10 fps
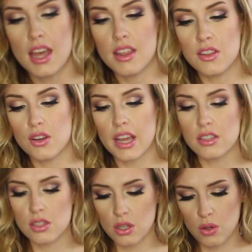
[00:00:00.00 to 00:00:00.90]
And then your
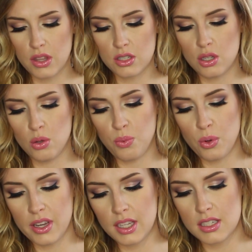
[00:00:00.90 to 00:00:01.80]
next two, the 2
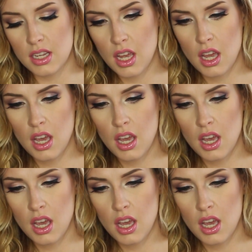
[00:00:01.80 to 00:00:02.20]
point,